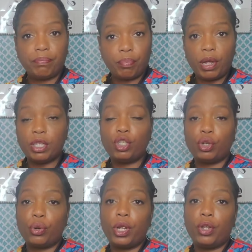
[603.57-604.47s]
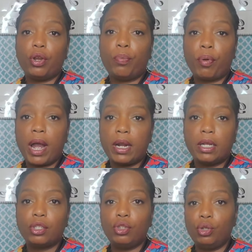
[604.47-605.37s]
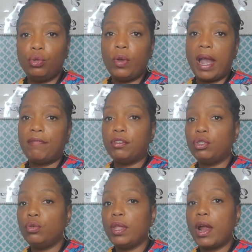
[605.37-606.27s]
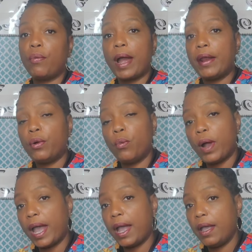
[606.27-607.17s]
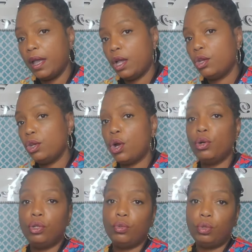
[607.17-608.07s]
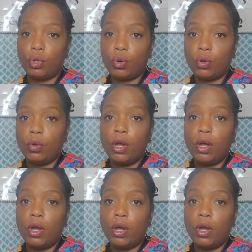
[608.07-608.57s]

insuring your products. Do you have to do that right away? No, you don't.